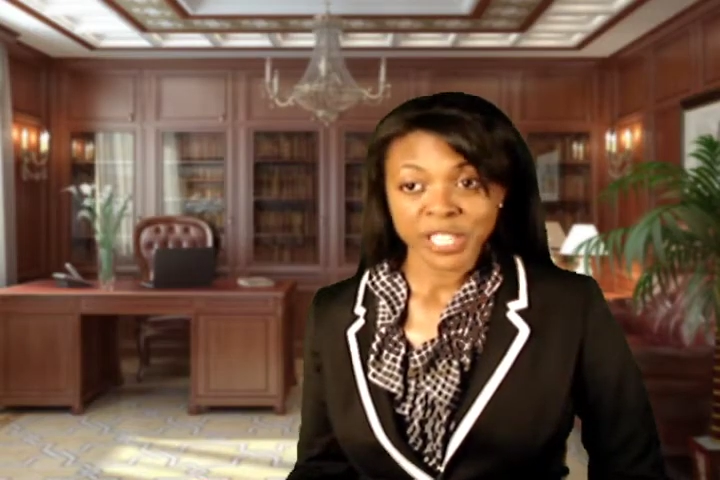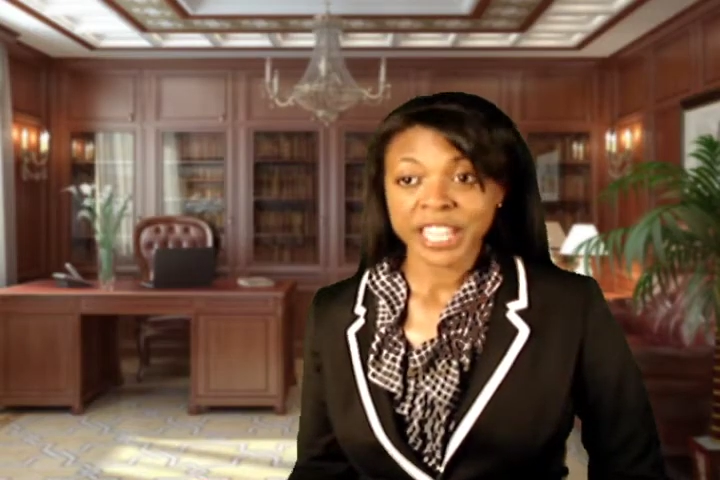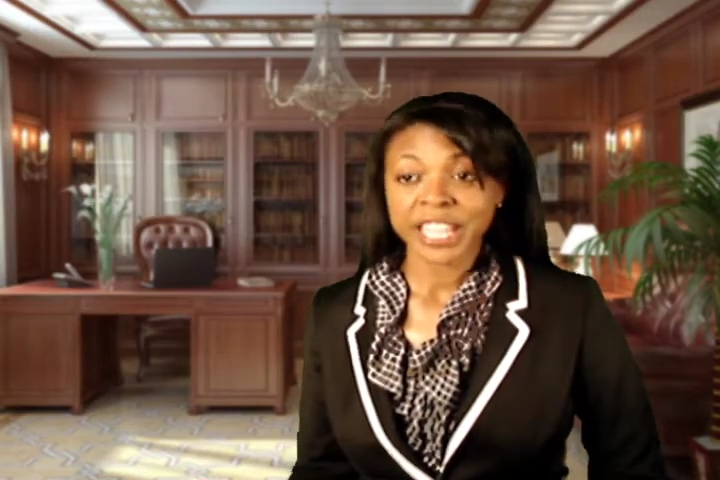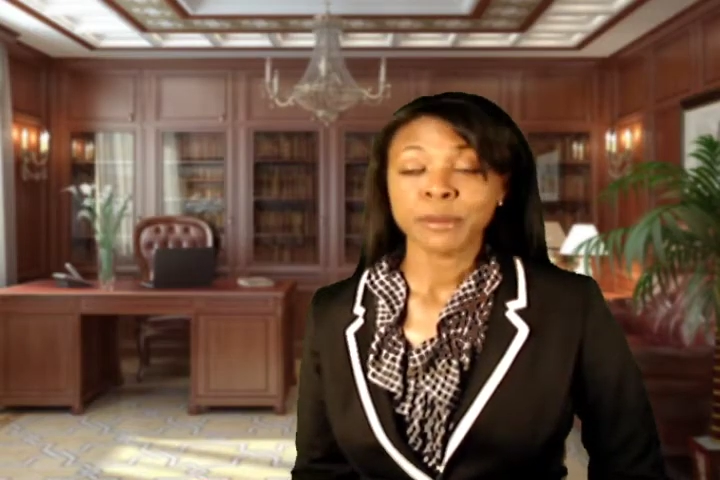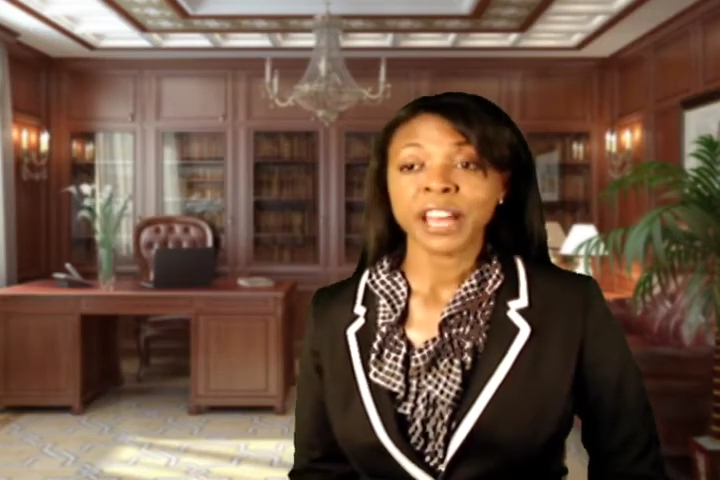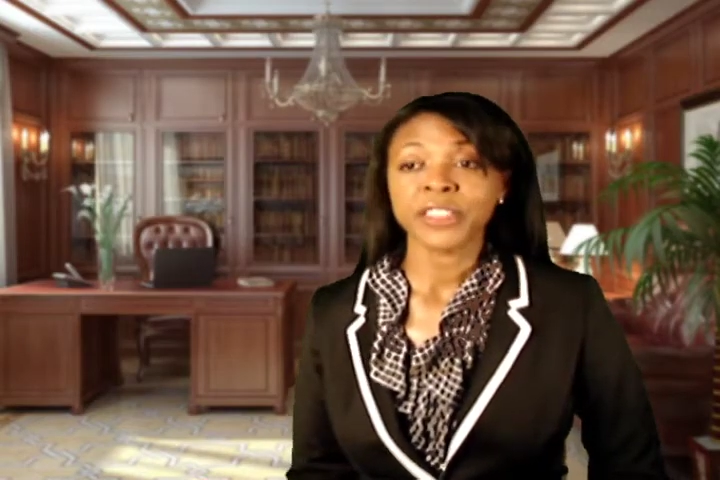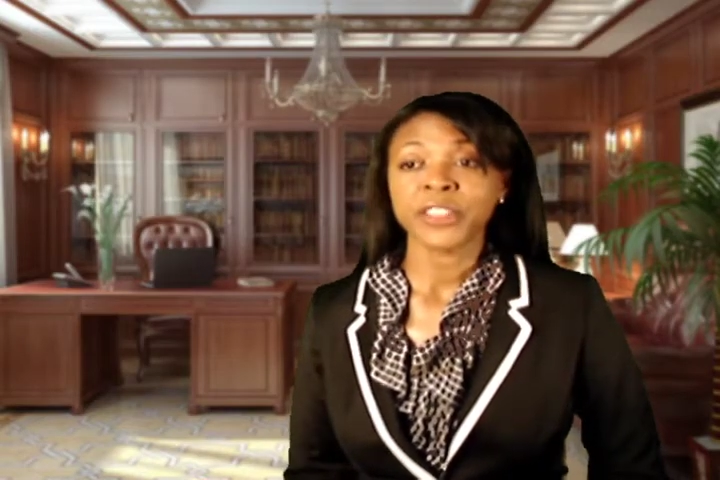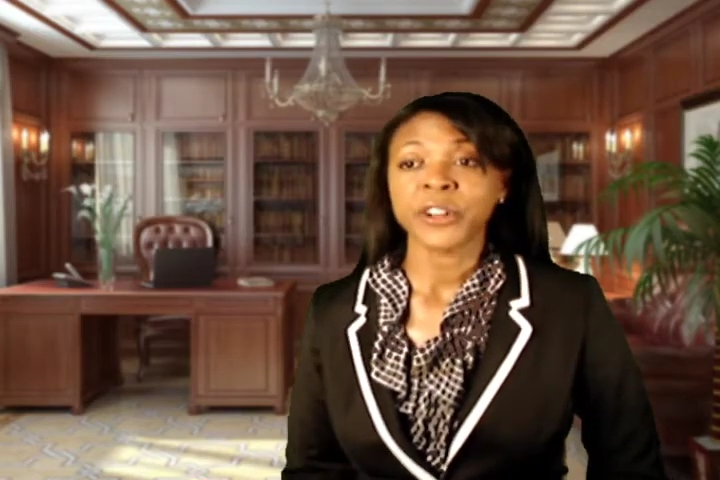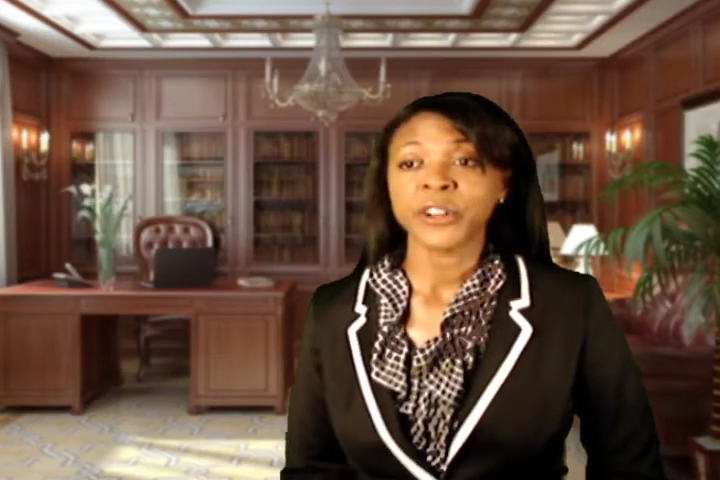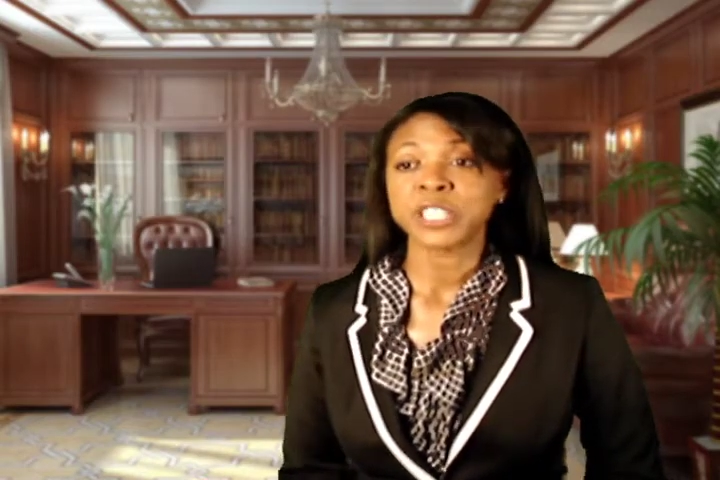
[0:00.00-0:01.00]
to think about
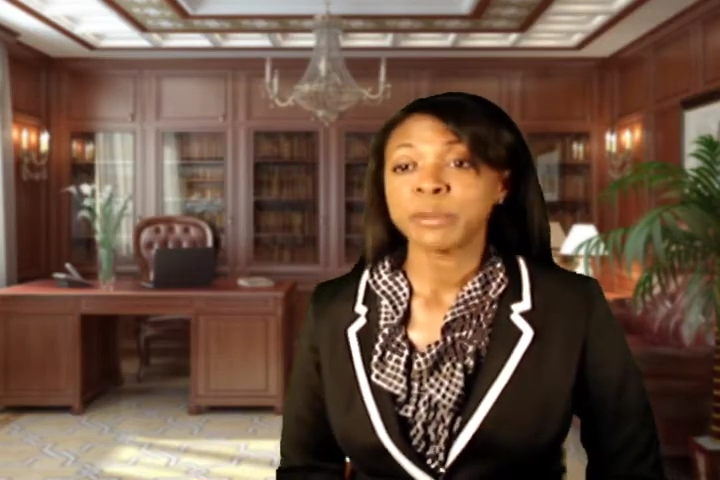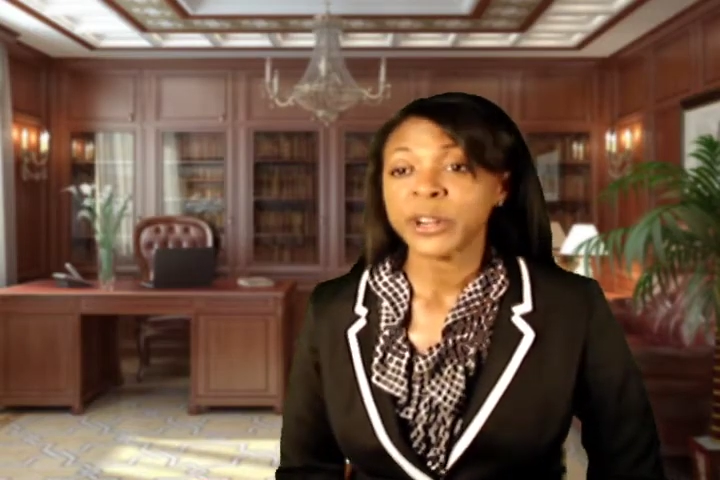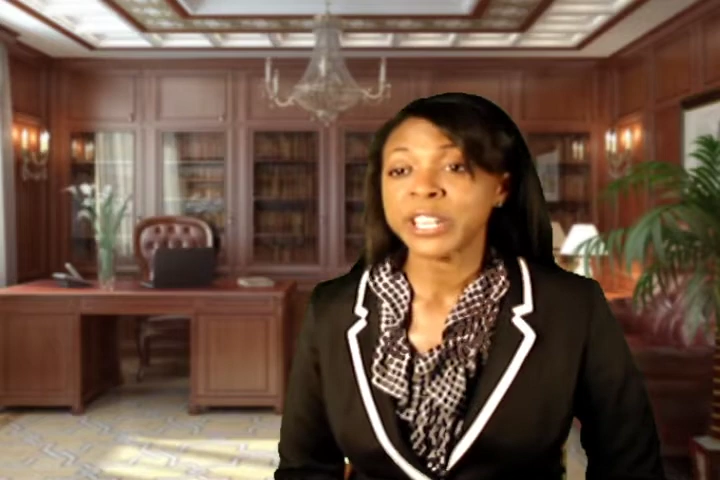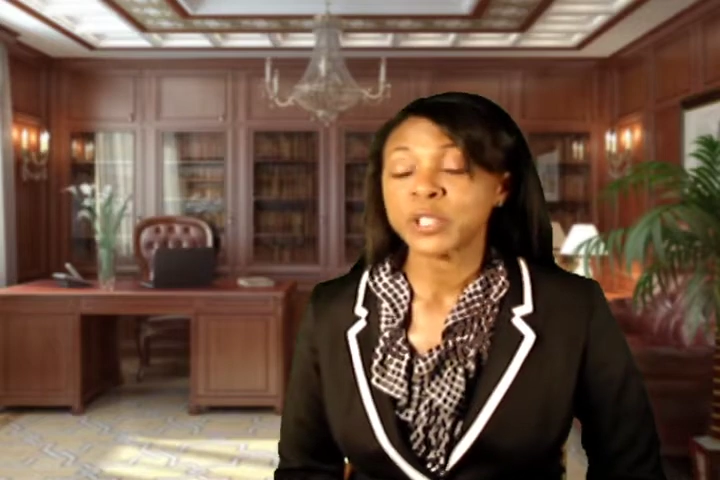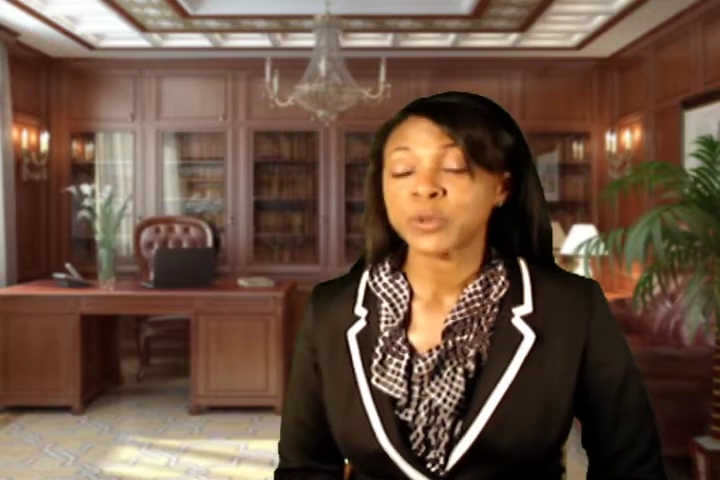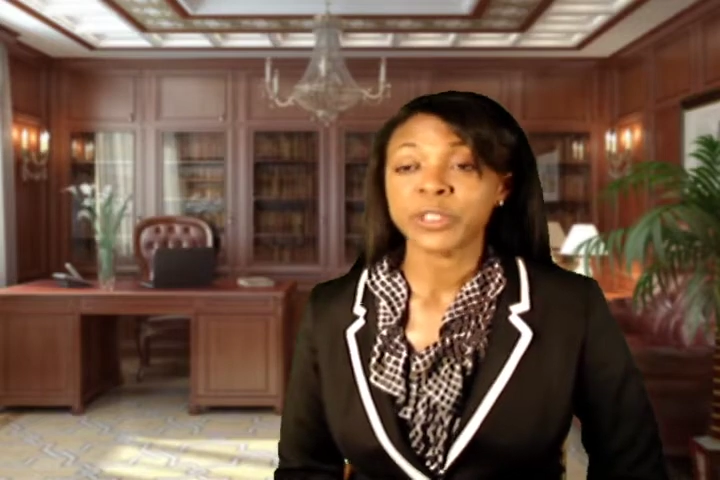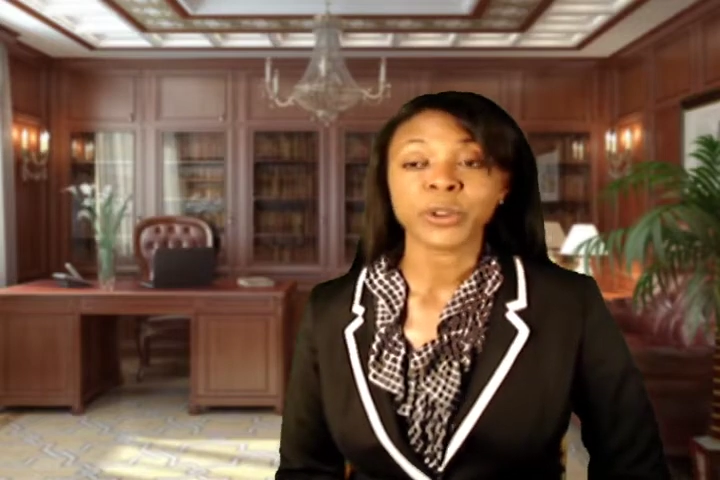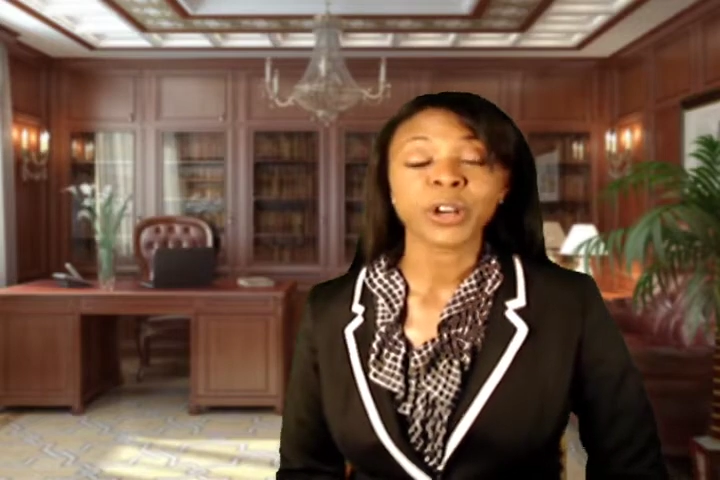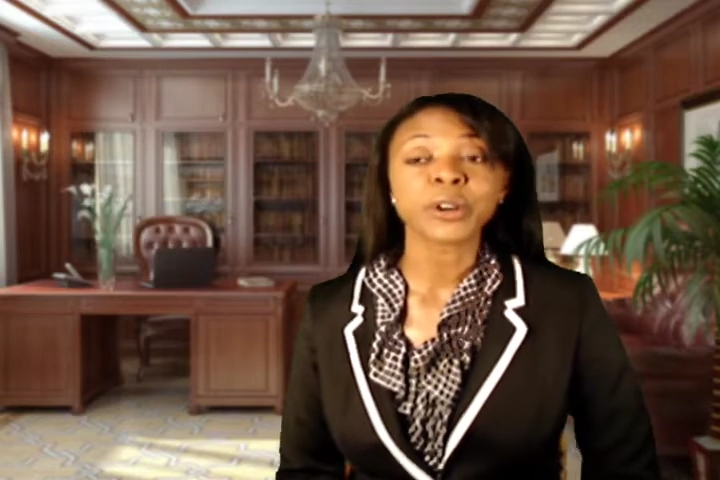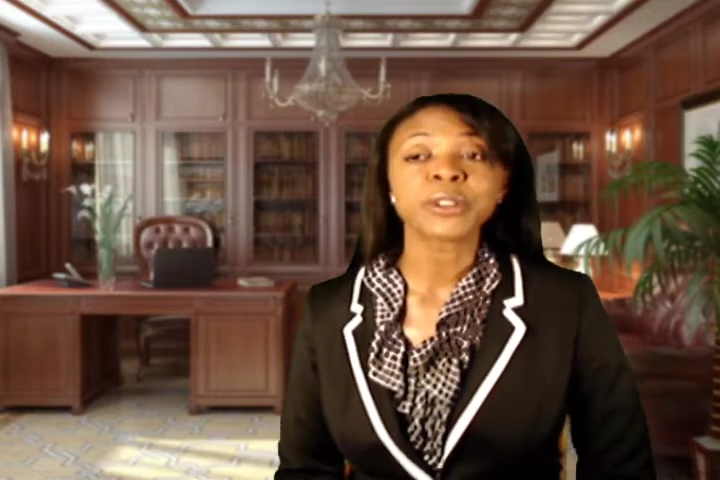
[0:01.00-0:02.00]
their experience with
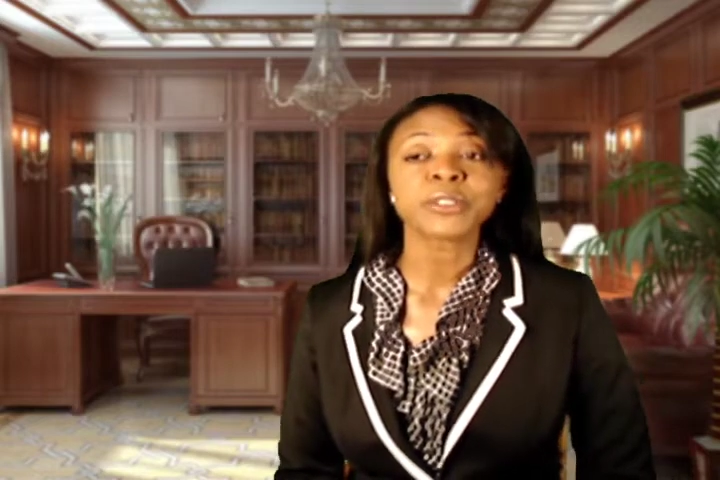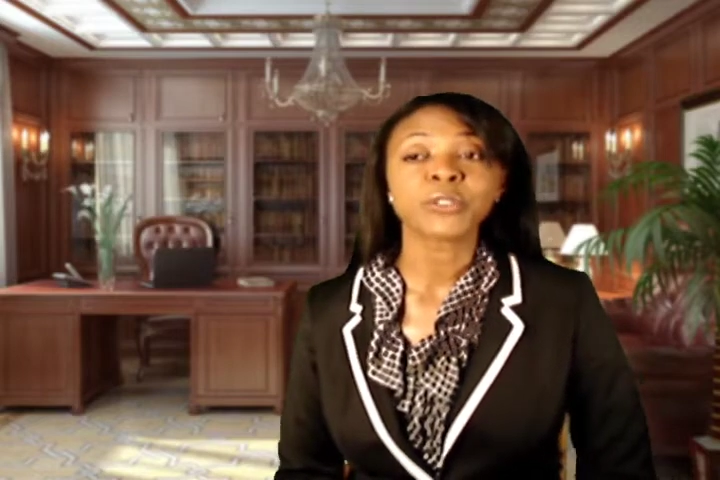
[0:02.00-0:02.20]
their current